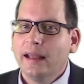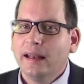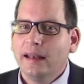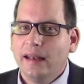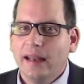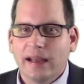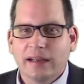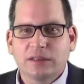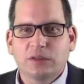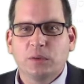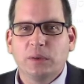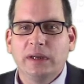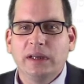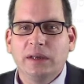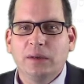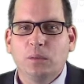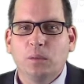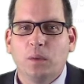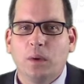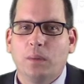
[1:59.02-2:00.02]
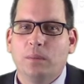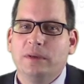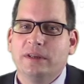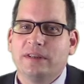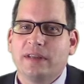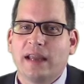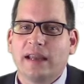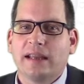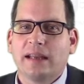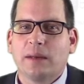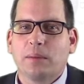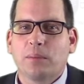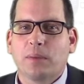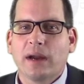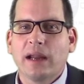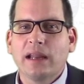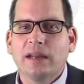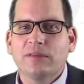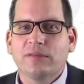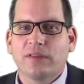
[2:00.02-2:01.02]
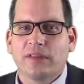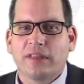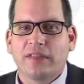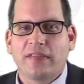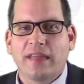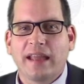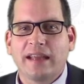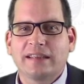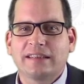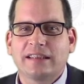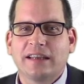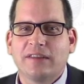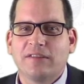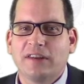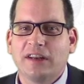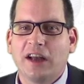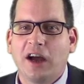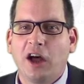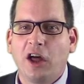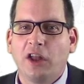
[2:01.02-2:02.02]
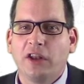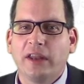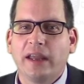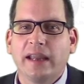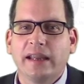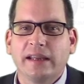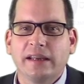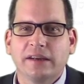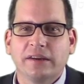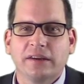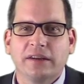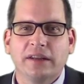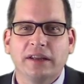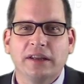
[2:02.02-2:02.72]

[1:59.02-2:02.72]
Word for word: Next week, we'll be taking a break for the Thanksgiving holiday here in